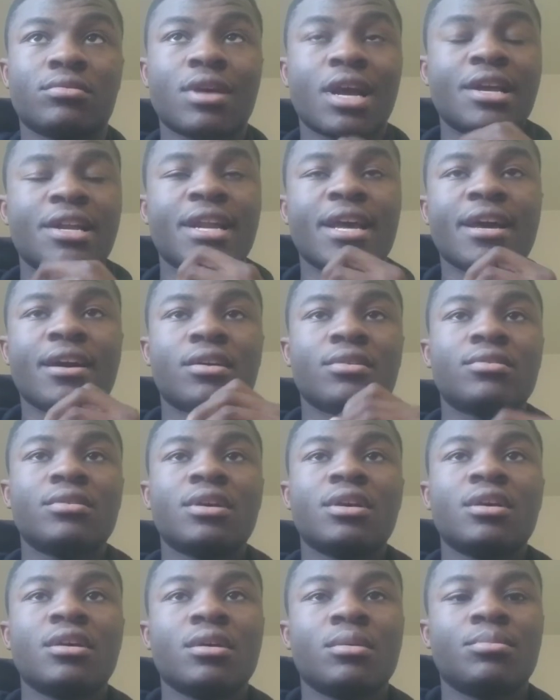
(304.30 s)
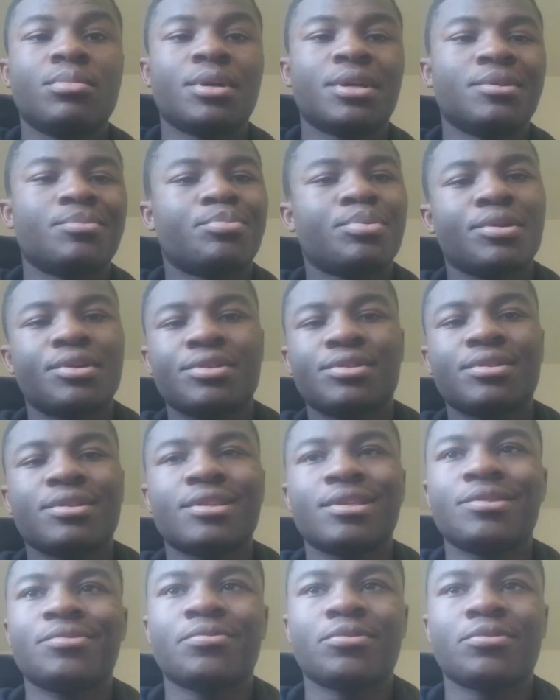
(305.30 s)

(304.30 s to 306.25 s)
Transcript: right now but personally,